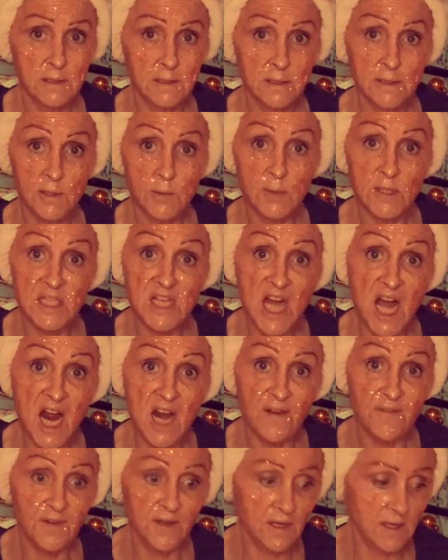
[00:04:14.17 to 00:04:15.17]
they were
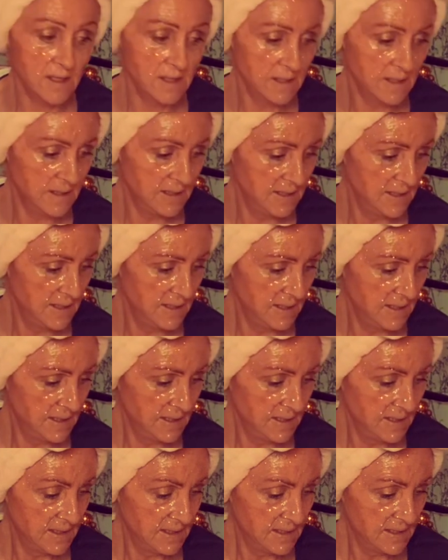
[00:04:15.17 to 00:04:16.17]
carving,
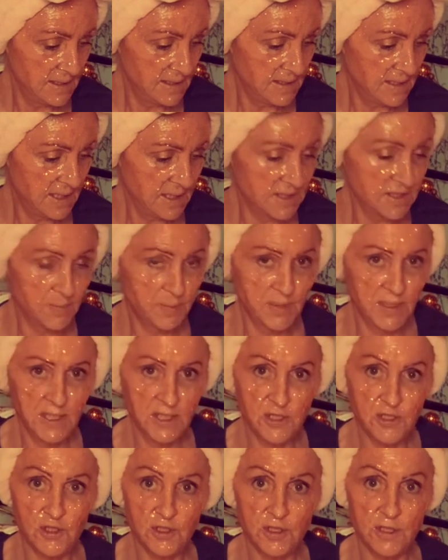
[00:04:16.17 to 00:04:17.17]
and the
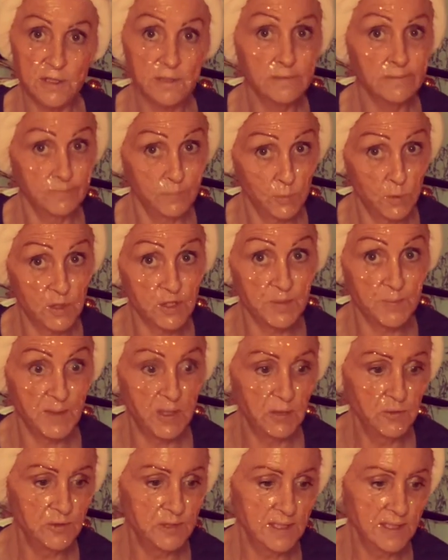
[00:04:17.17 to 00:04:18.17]
pressure was
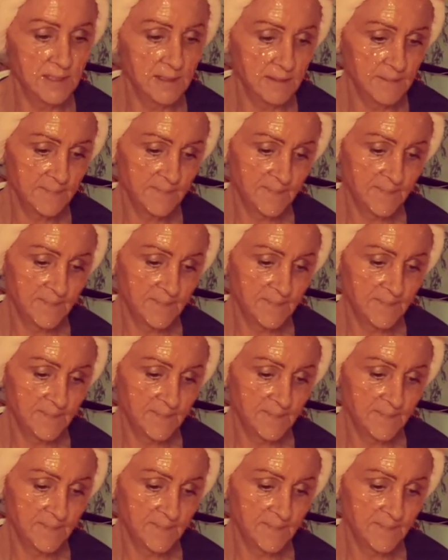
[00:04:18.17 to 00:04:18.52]
mounting.